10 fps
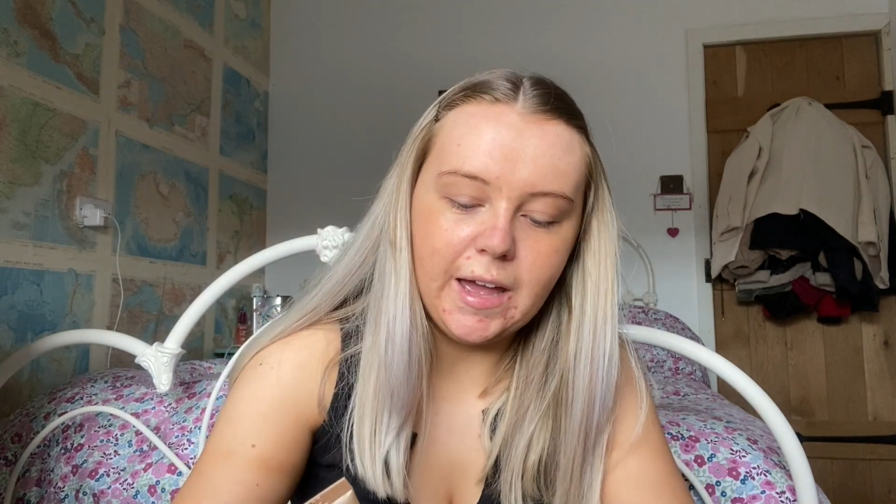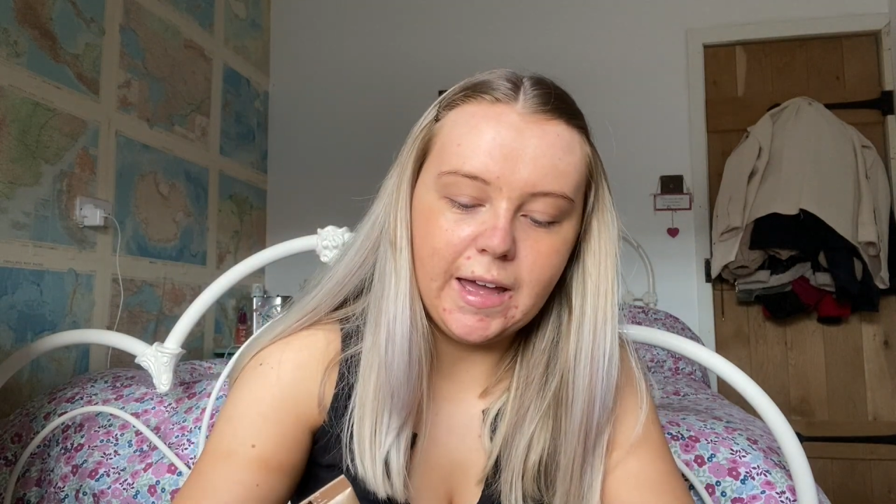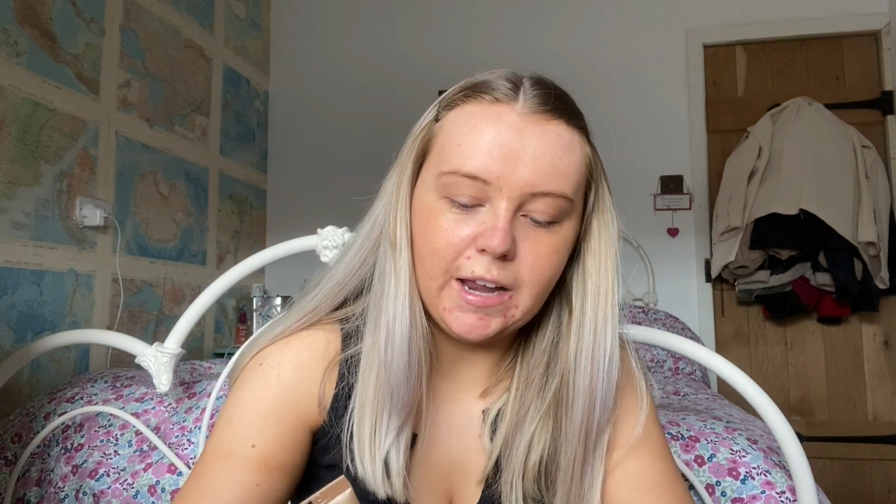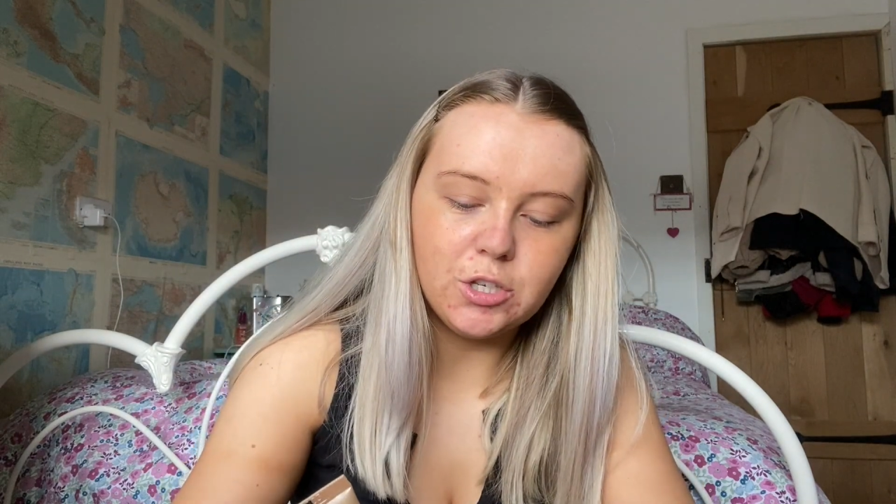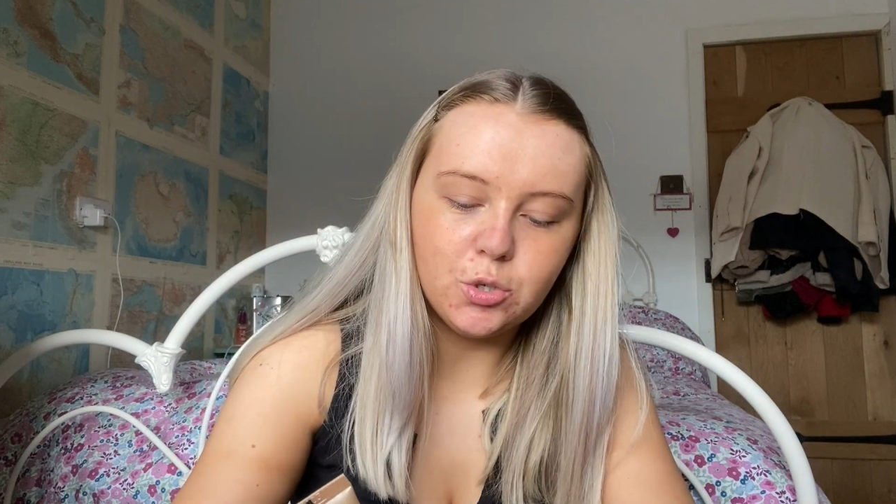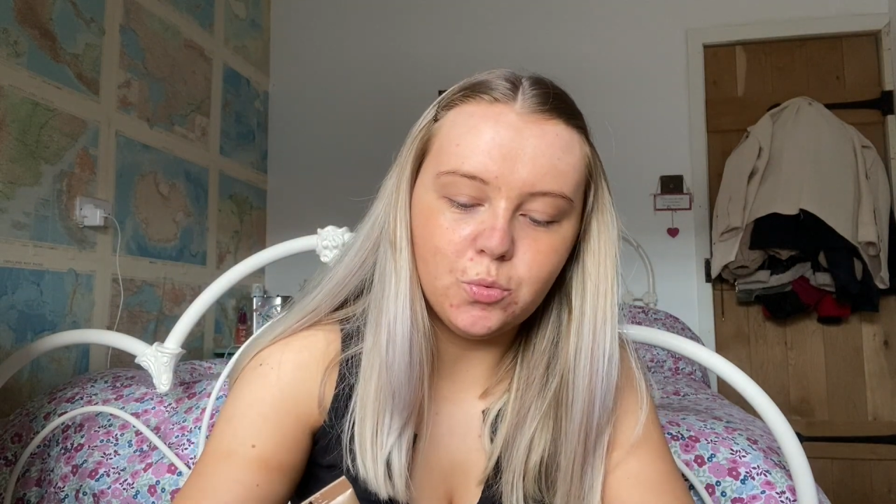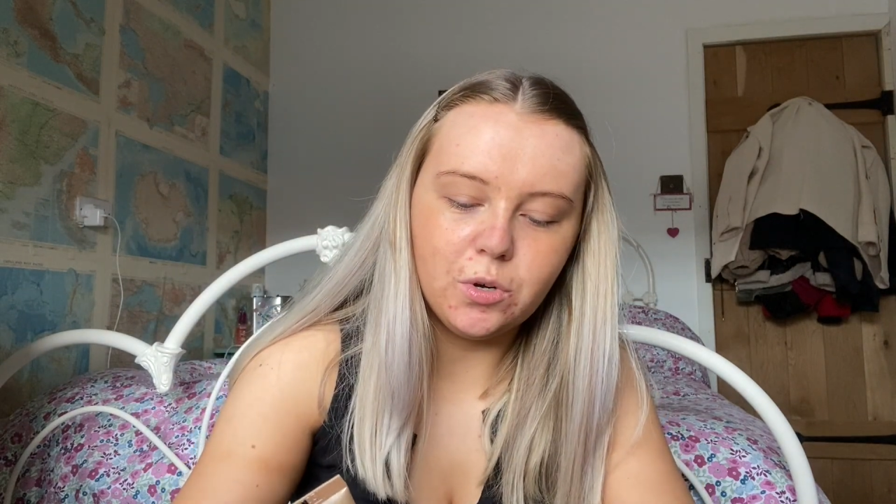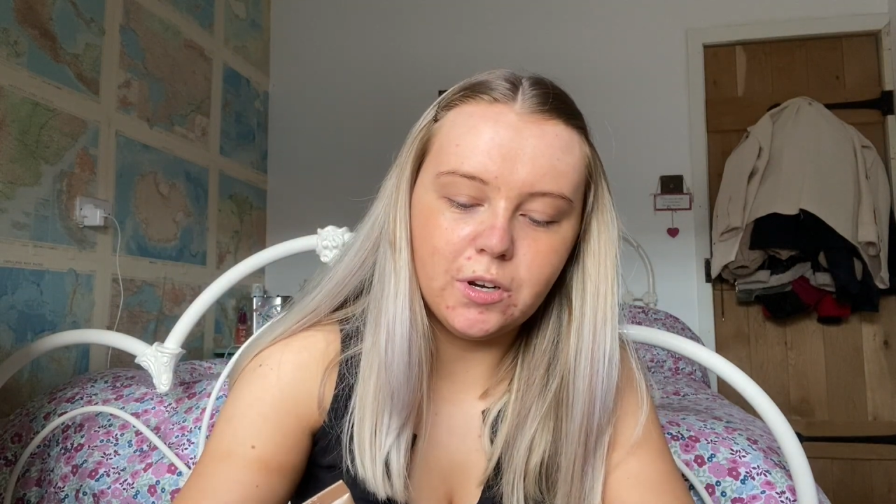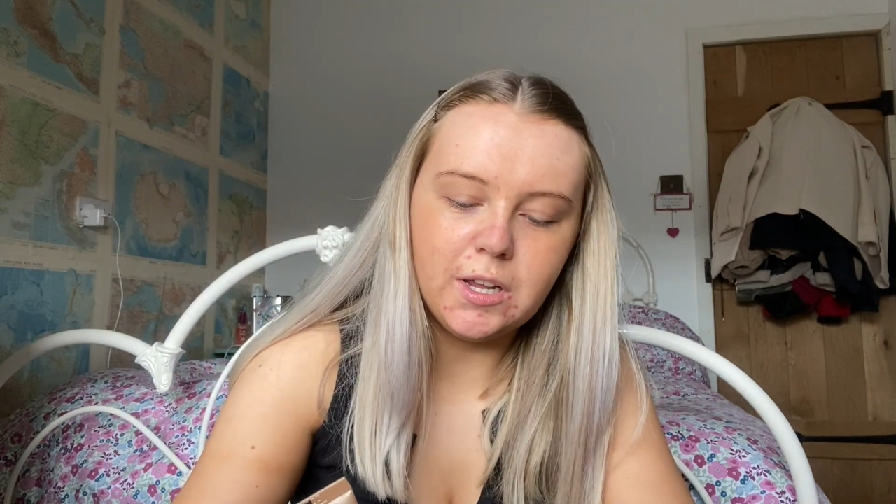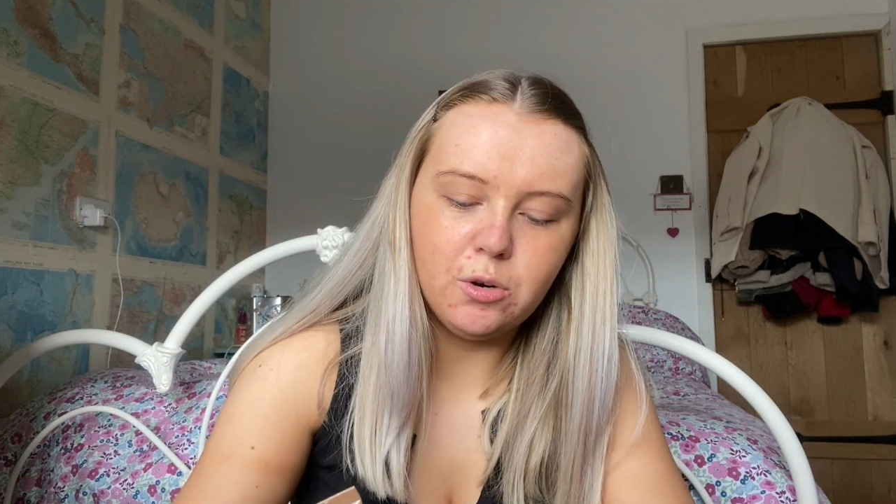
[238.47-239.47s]
and I don't
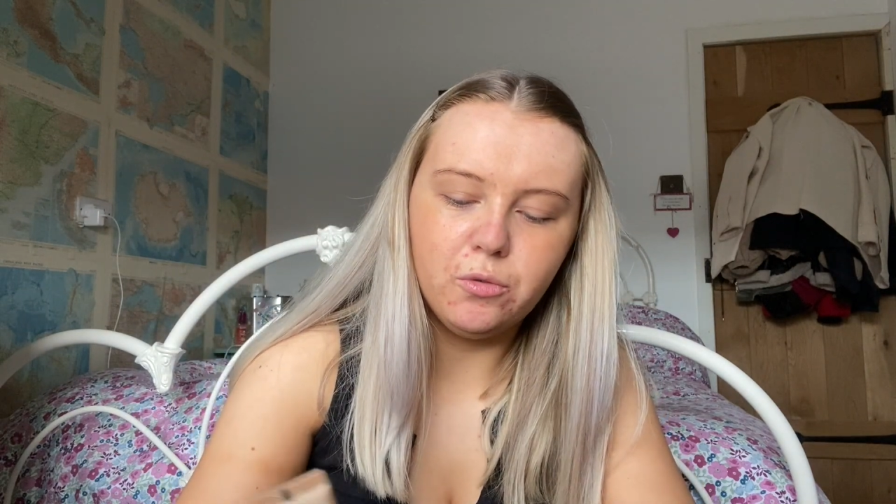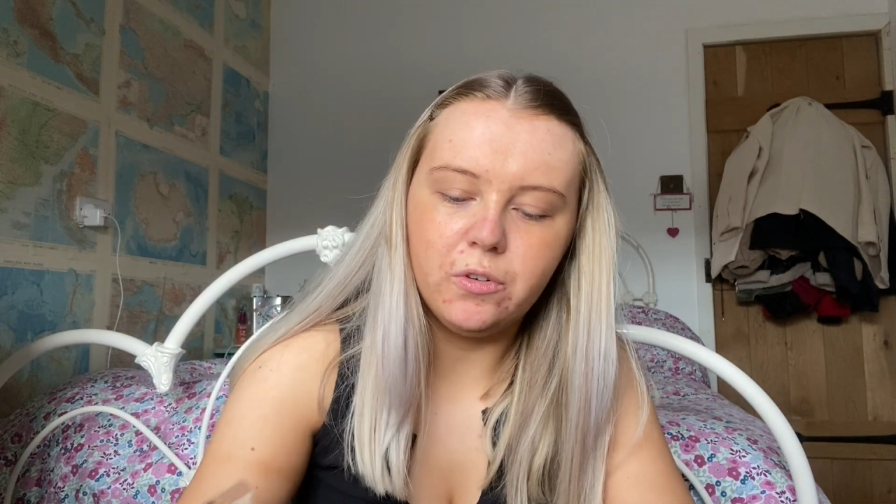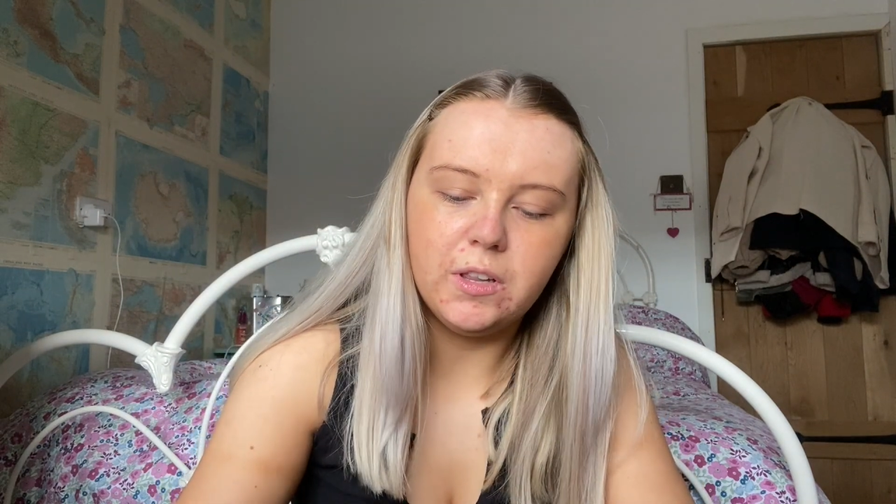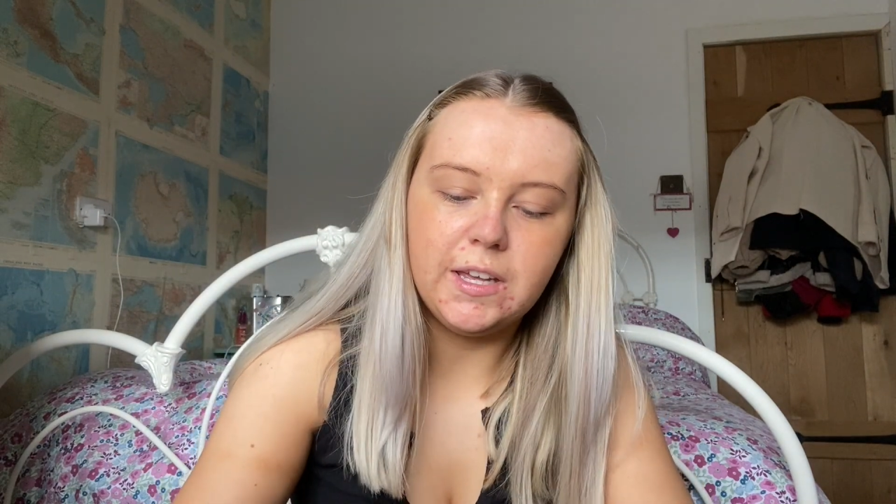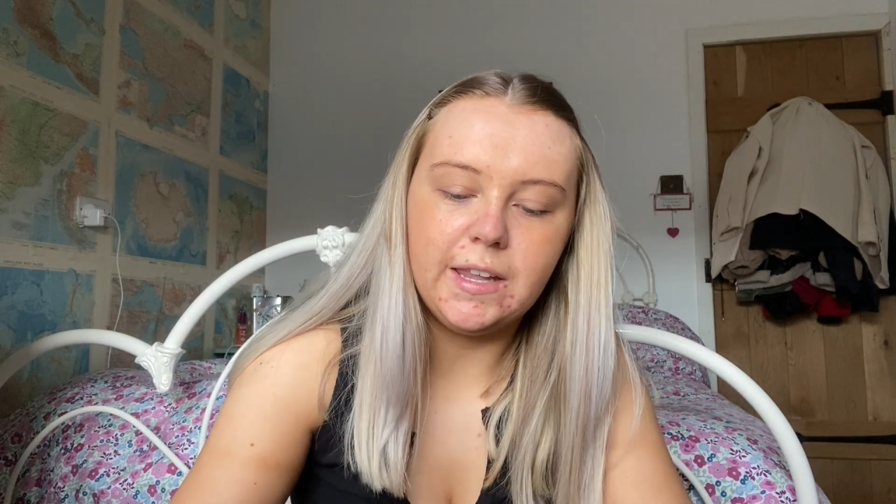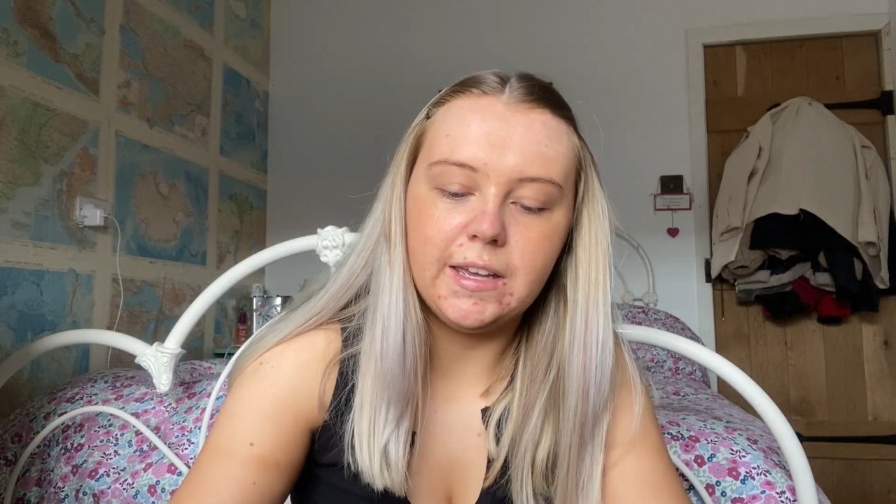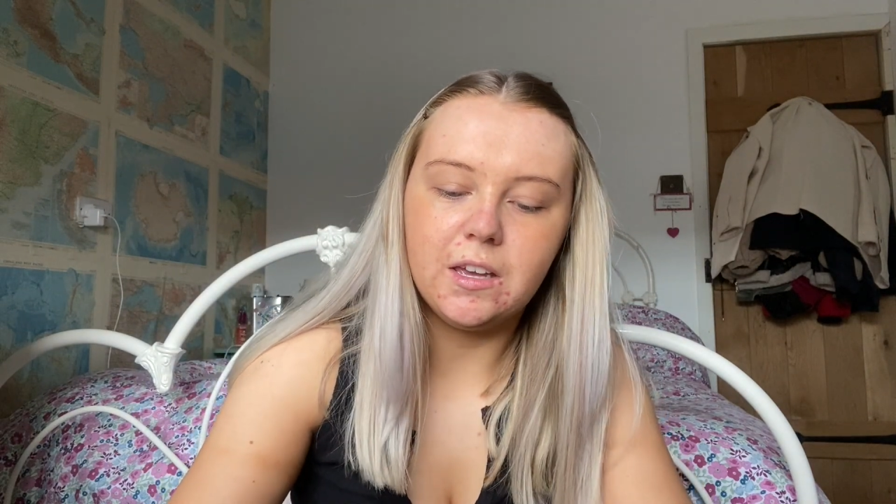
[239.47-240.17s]
want it overly like,